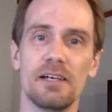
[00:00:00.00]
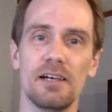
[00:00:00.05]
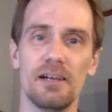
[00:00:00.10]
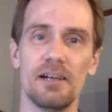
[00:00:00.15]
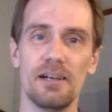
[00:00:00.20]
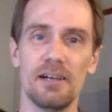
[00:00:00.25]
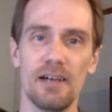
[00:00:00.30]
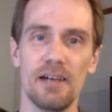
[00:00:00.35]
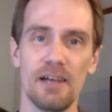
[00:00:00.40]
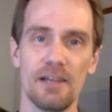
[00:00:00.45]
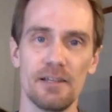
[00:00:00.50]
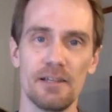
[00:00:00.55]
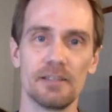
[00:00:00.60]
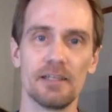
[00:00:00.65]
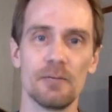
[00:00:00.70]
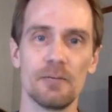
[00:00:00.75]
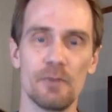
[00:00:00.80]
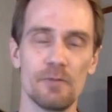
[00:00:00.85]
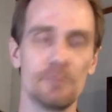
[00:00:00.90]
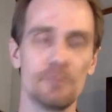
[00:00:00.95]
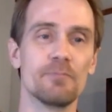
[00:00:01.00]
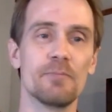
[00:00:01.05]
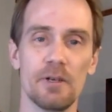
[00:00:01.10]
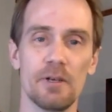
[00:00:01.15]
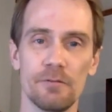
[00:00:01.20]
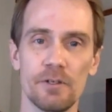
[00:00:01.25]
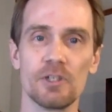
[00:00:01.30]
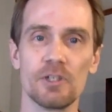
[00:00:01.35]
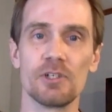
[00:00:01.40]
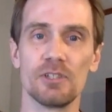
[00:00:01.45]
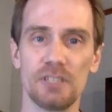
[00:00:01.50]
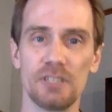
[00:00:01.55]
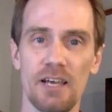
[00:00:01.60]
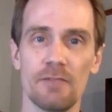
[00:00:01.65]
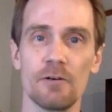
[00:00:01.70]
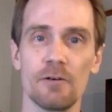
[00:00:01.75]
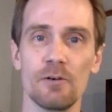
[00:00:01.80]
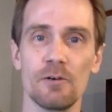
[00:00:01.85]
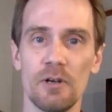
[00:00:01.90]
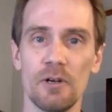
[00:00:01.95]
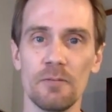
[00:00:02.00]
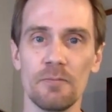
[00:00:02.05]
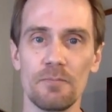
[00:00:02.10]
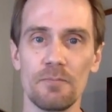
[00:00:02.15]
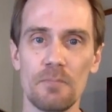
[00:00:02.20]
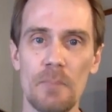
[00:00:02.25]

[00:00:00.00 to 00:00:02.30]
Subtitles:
I think that would be beneficial to everyone.